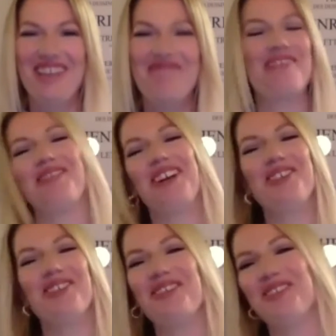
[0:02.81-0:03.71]
my friend
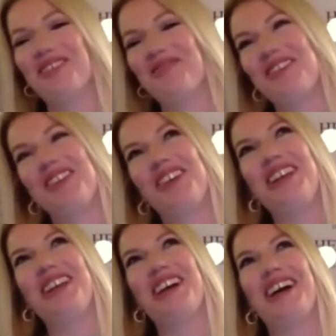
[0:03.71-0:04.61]
joined your
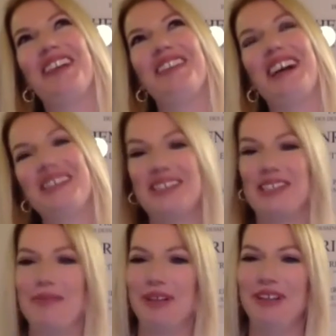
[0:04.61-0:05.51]
community last
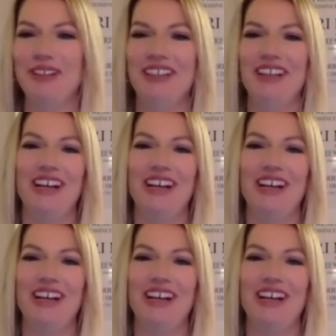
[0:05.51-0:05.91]
summer,